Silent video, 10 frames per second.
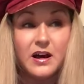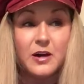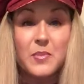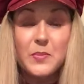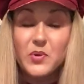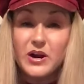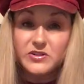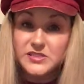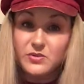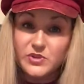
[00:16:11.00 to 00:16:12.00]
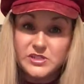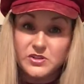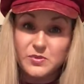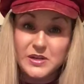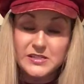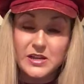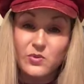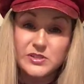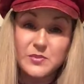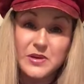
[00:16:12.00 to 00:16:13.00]
My prayer is that we do, because I
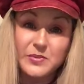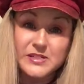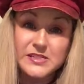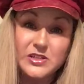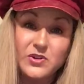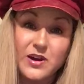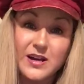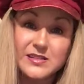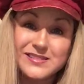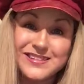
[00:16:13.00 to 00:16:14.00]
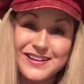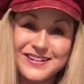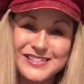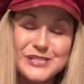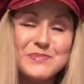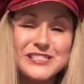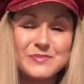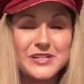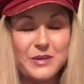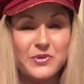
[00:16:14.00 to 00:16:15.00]
want to be able to see you guys and spend
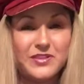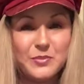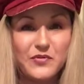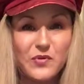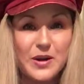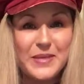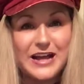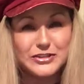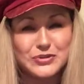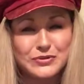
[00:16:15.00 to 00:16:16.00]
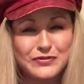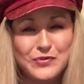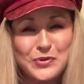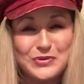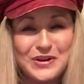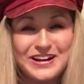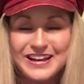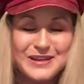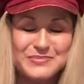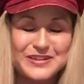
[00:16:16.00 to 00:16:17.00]
some time with you before I pass you on to 4th grade. I
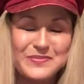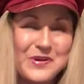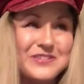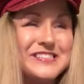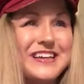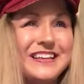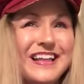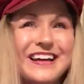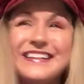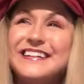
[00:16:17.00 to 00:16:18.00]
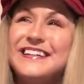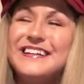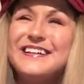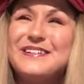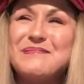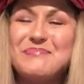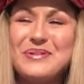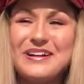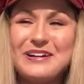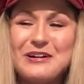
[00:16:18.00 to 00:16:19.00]
can't believe I'm already saying that.
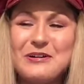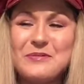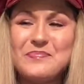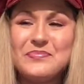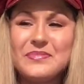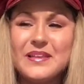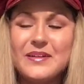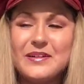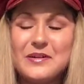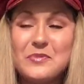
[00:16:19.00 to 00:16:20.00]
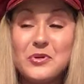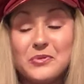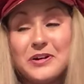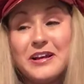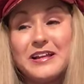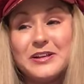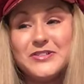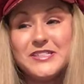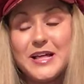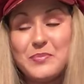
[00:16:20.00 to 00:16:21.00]
But we're getting
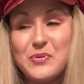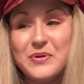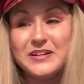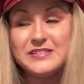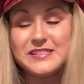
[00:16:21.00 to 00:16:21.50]
close to that point.